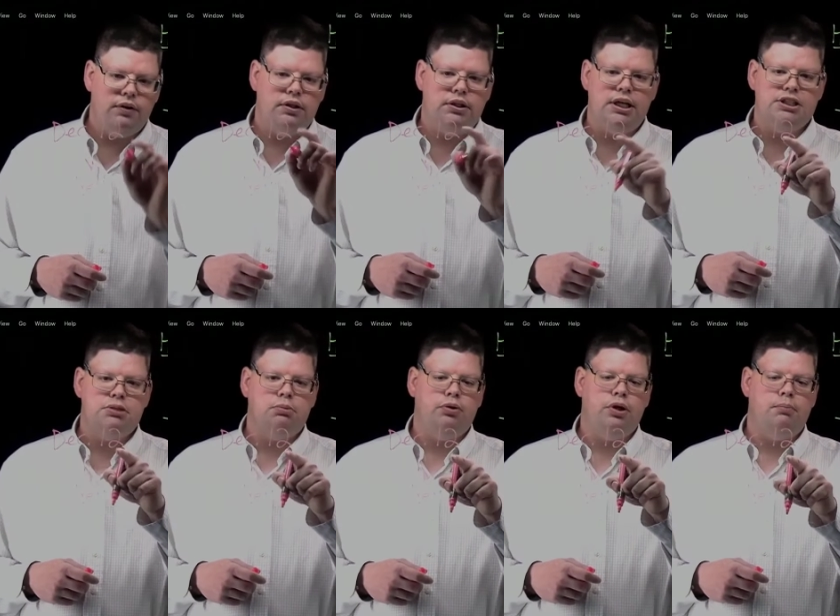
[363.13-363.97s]
the
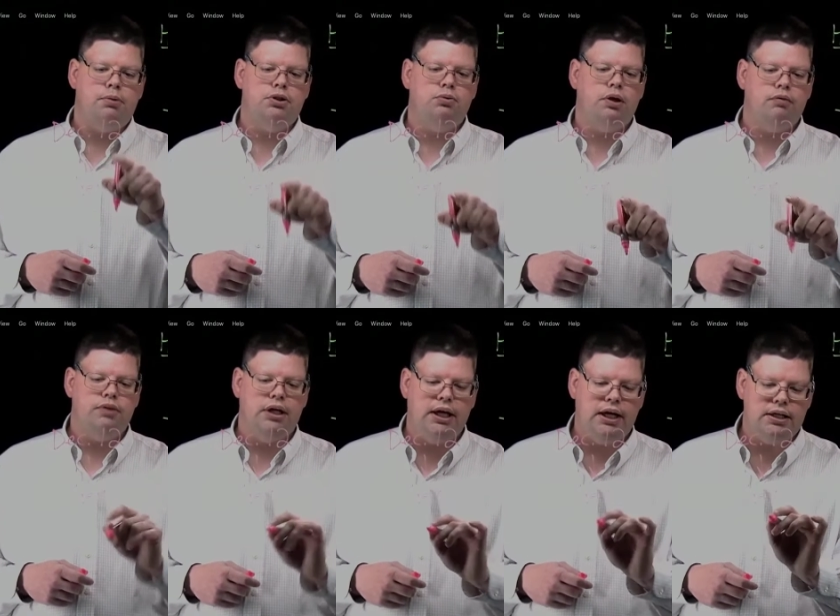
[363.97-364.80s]
decimal number 12
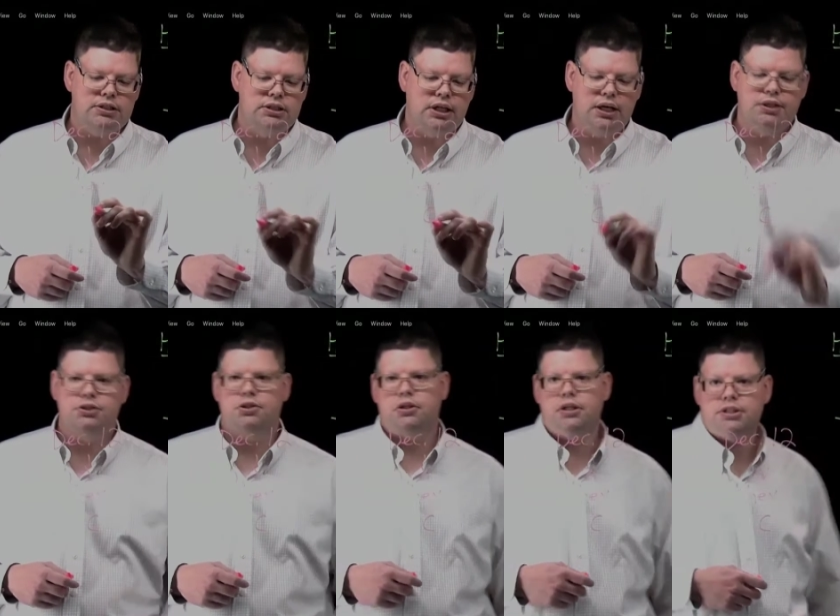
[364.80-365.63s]
to hex, the
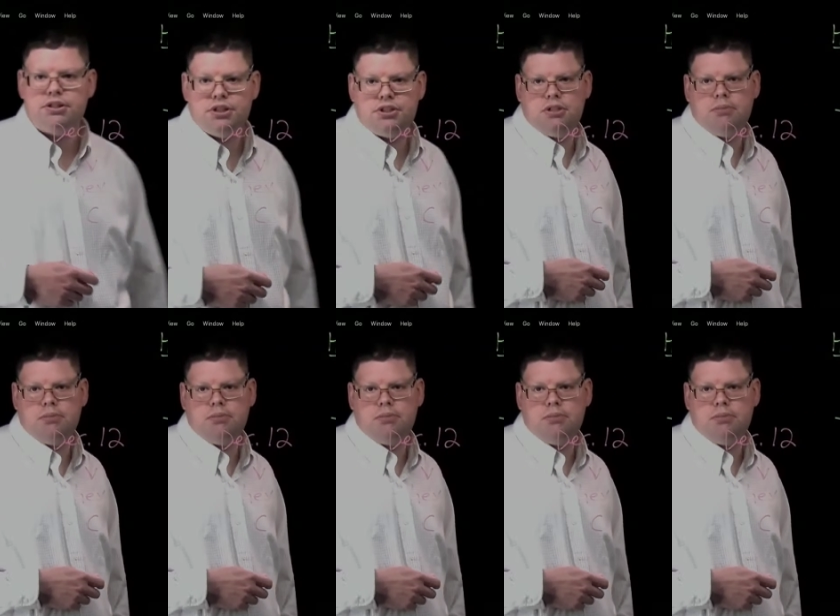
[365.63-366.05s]
answer is just